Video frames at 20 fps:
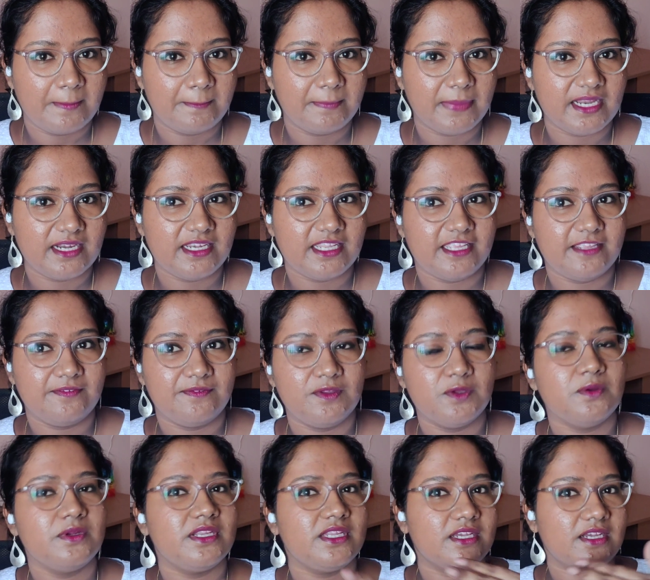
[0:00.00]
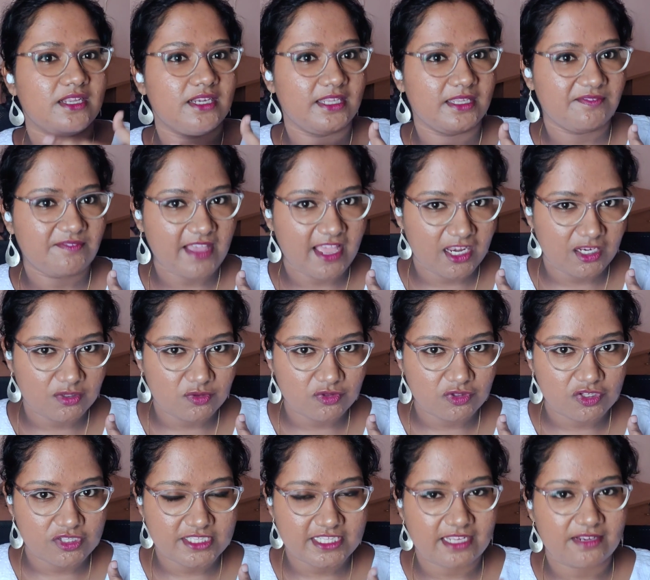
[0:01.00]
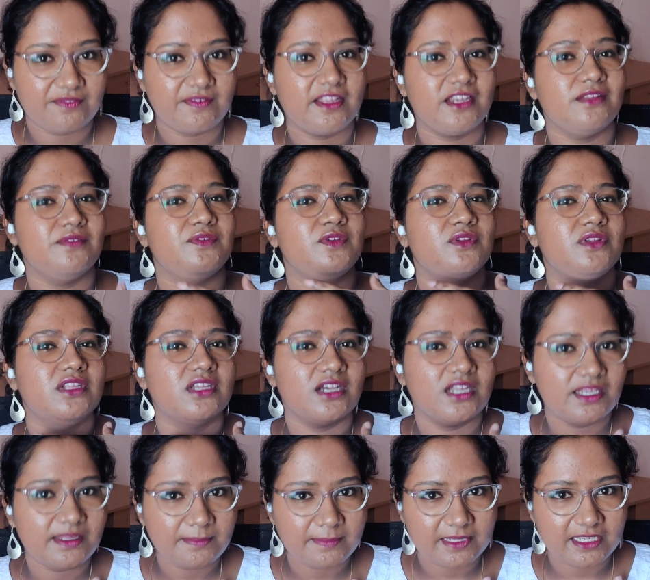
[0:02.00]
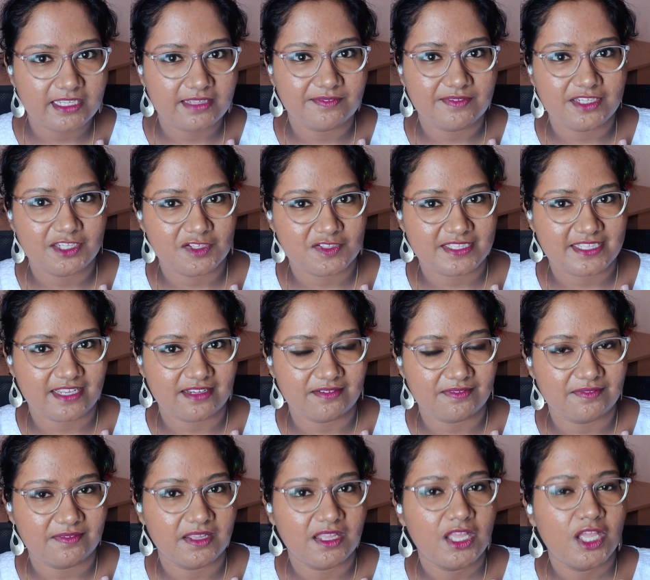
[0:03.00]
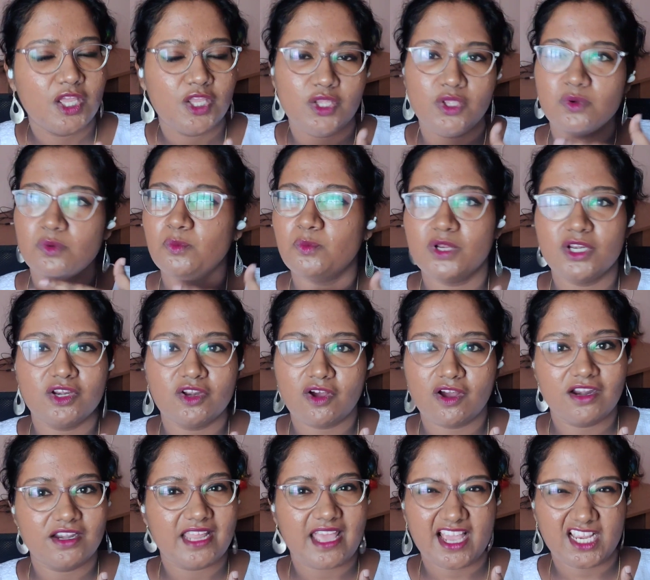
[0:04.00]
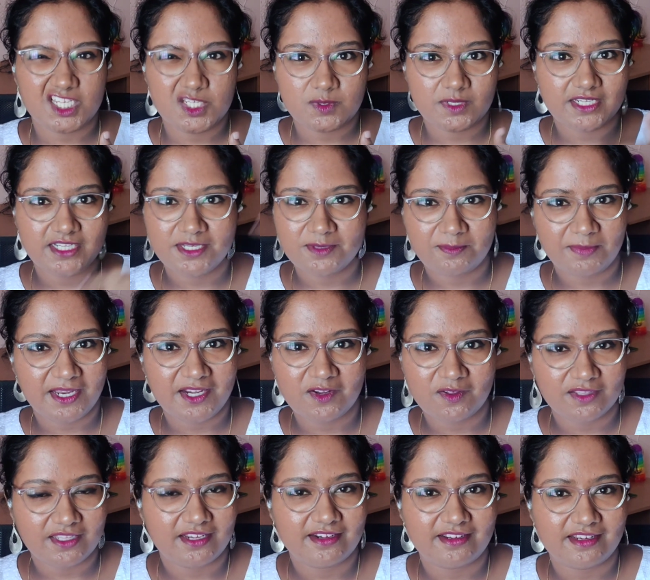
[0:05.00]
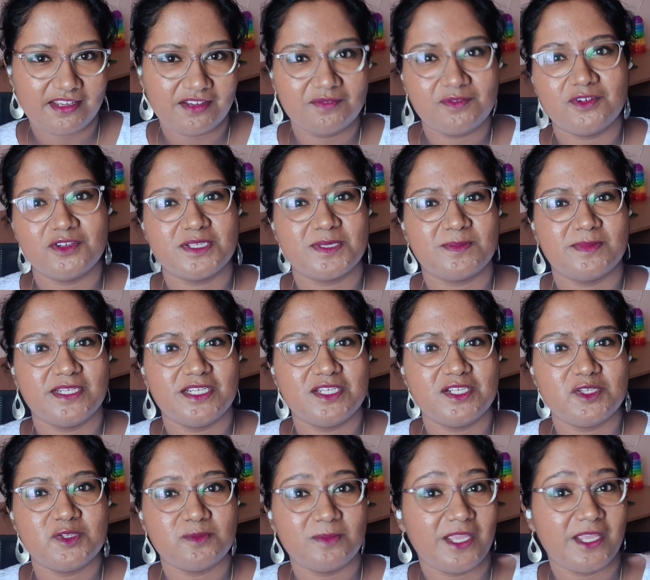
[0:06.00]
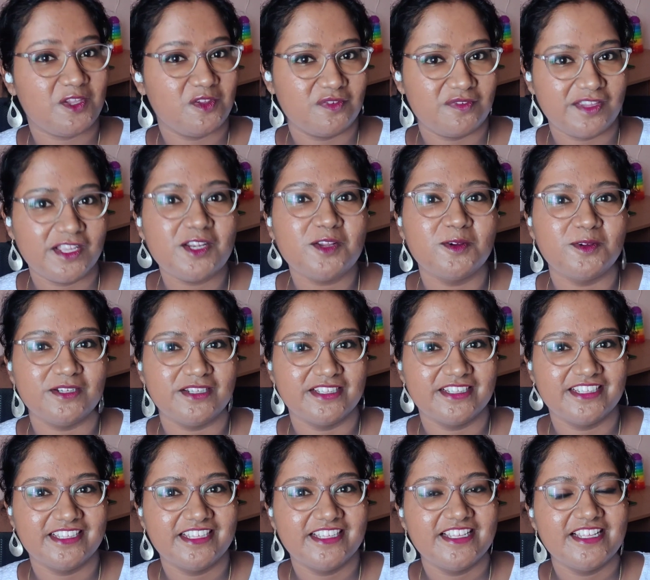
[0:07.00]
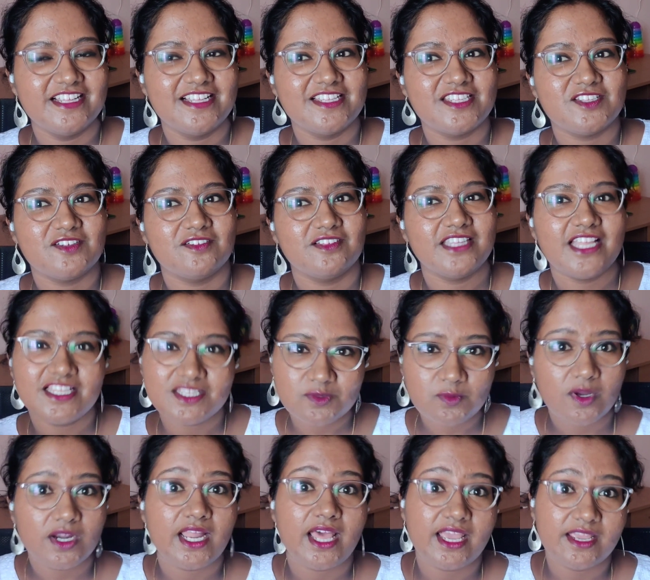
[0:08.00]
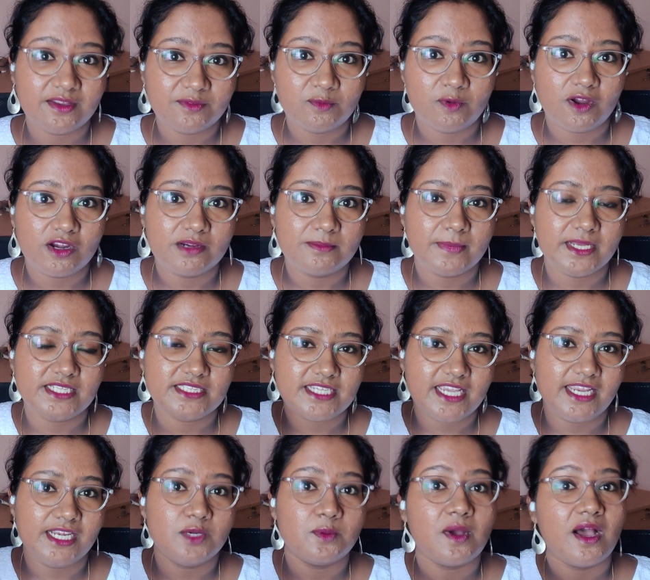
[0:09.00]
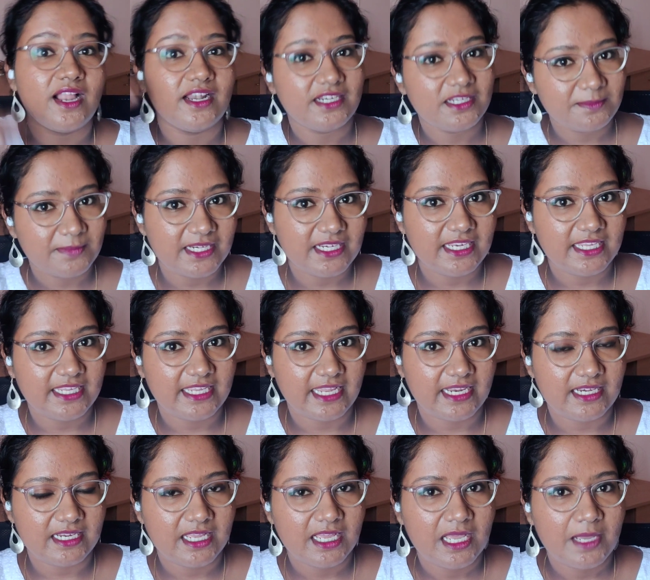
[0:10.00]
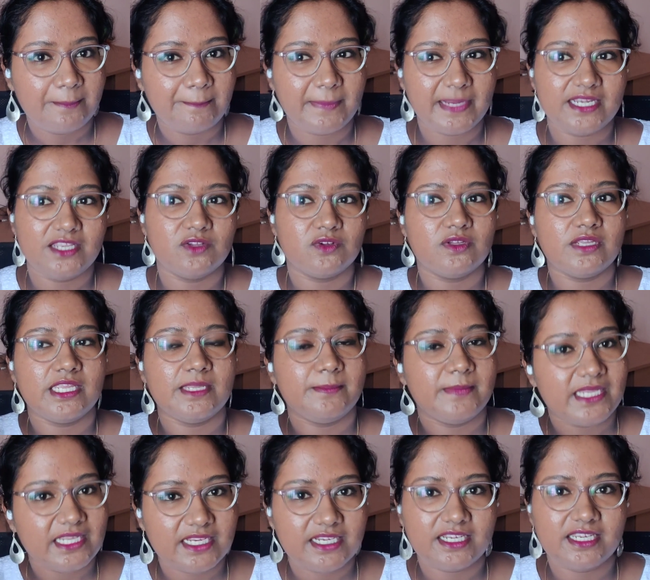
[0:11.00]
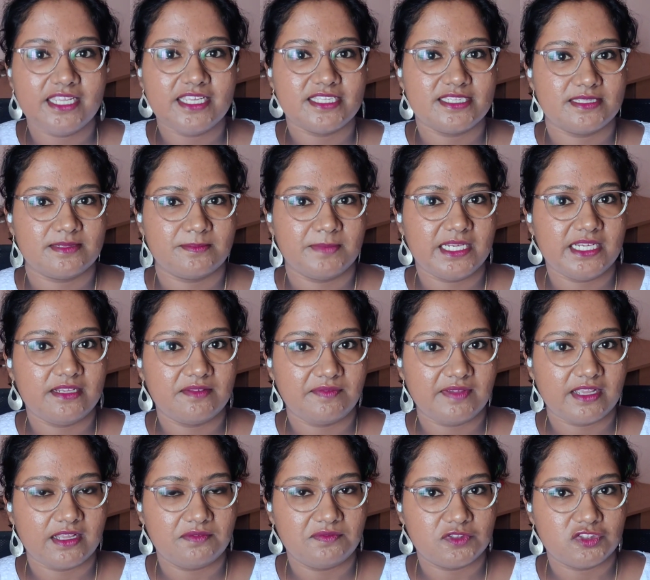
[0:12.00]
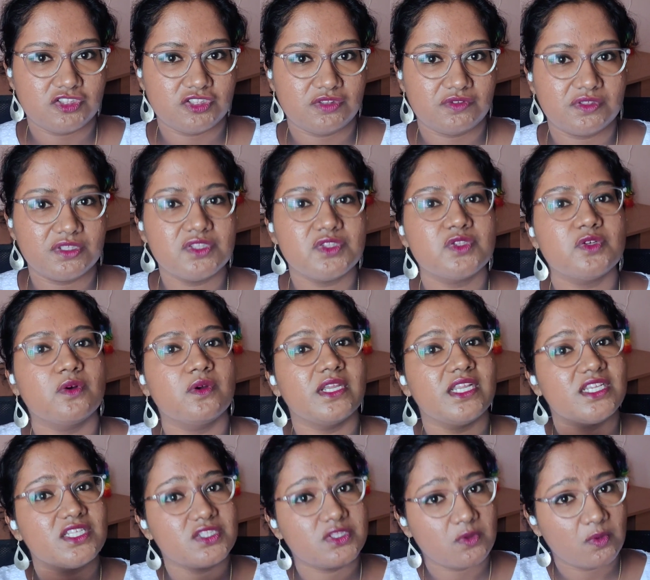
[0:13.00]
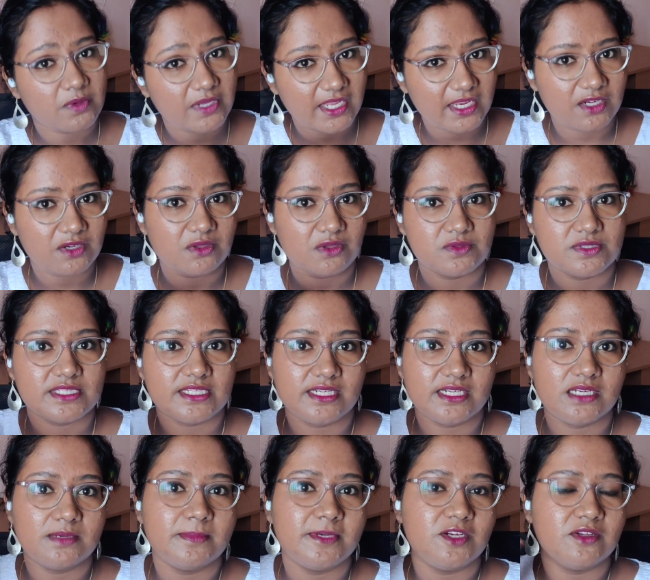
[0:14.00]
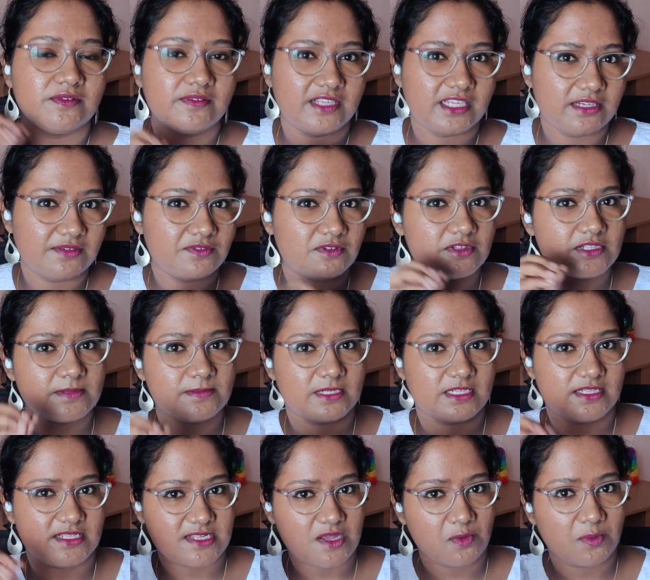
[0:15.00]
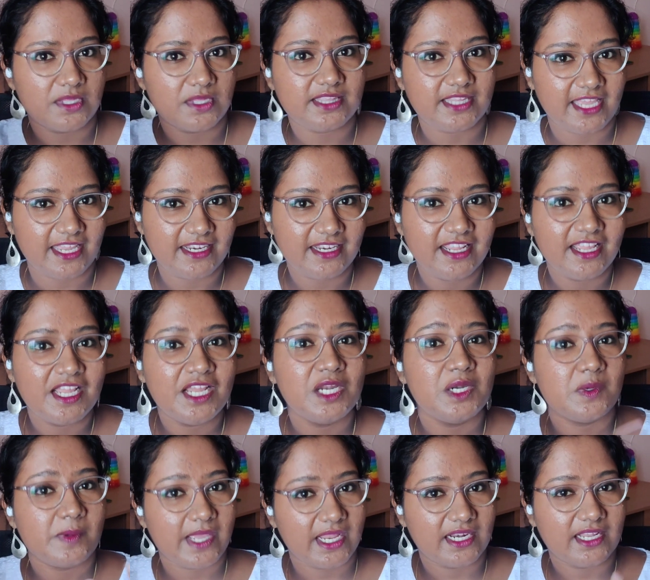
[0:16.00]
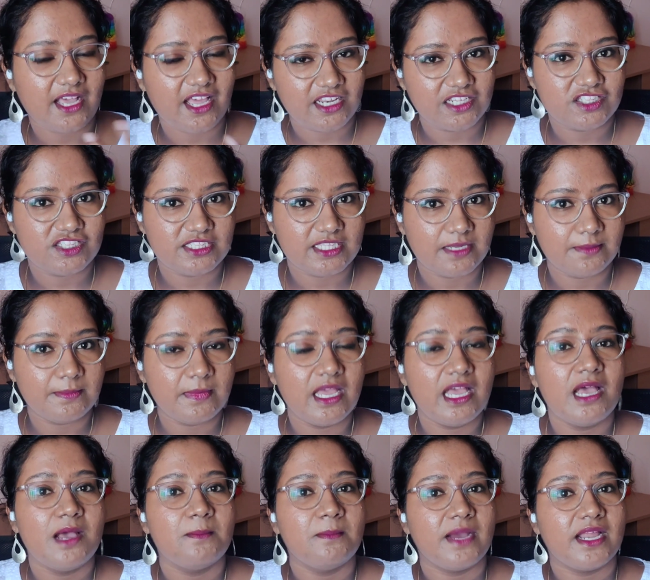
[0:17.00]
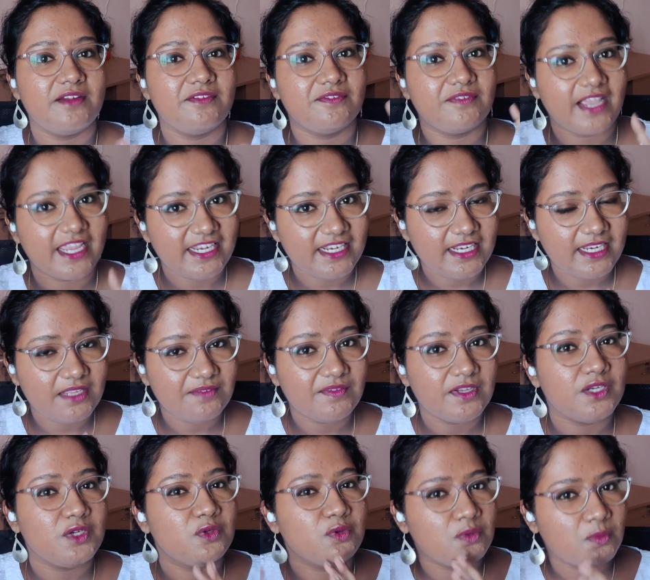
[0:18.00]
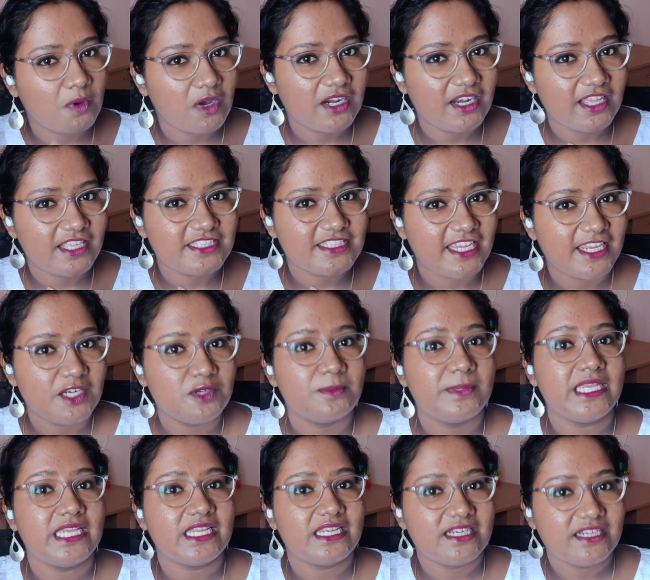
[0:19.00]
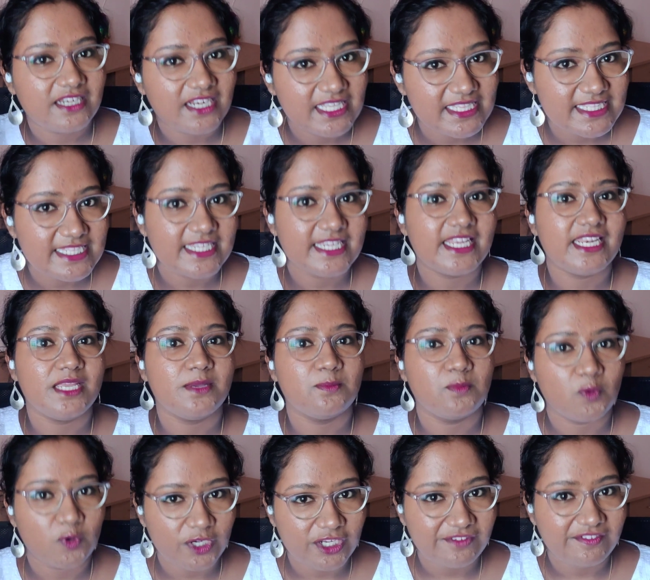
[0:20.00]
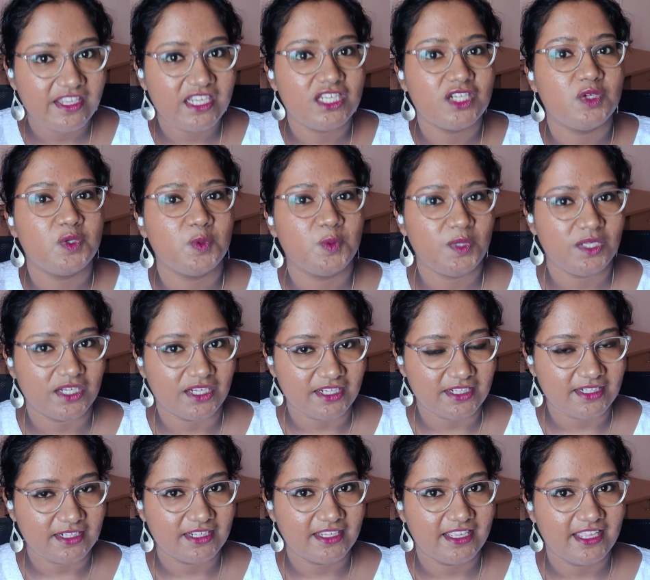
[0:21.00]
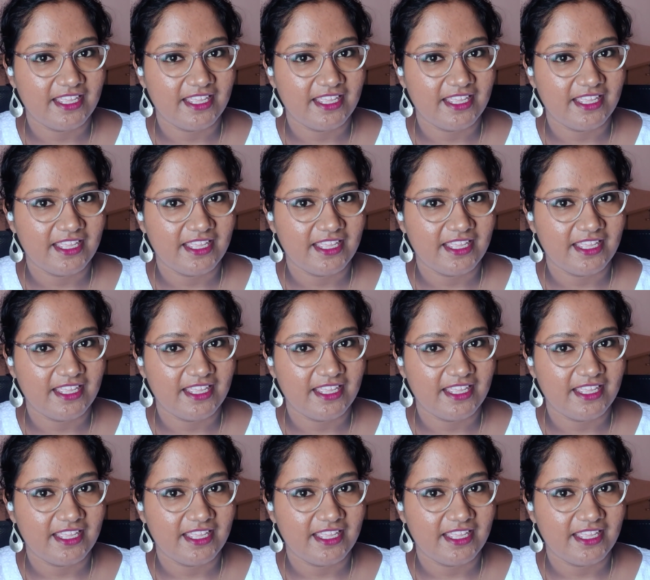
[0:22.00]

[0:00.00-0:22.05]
But if you really value yourself and if you really believe in yourself, you will not actually depend on that reinforcement to make you feel good. So that's what I want my child to ultimately get. But immediately it's a bit difficult for children. So it is okay to use a little bit of reinforcement now and then to encourage them. But finally, we do want our child to be intrinsically motivated to learn.